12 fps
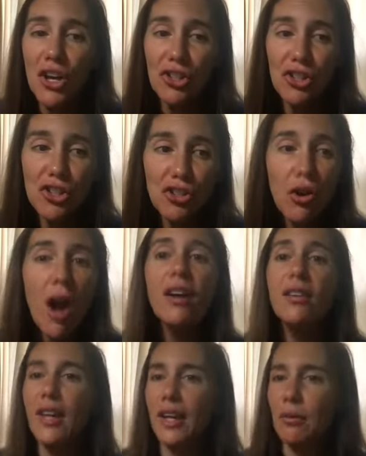
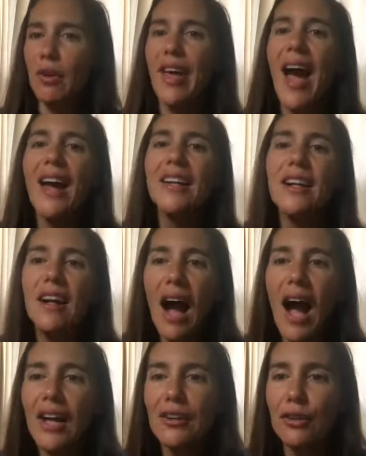struggling with how to
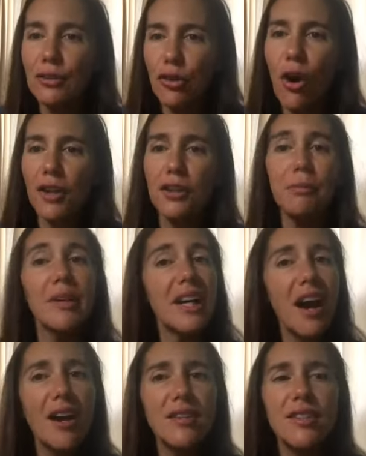guide her daughter,
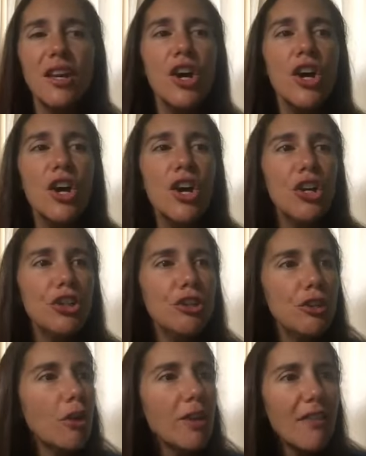because you
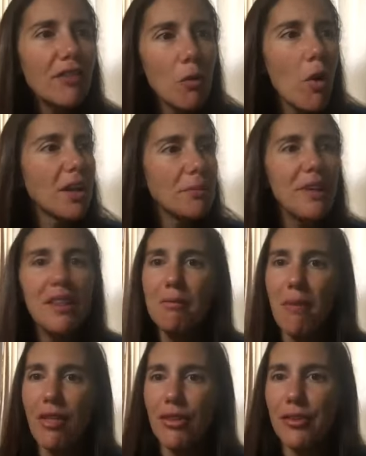don't ever want to be the
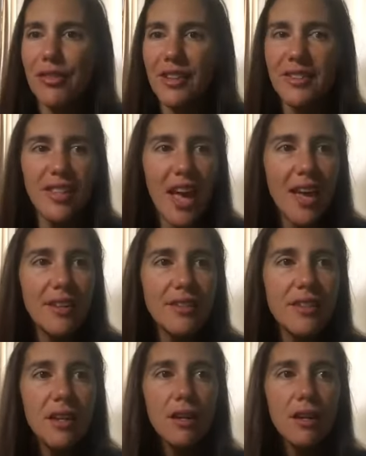mother that says,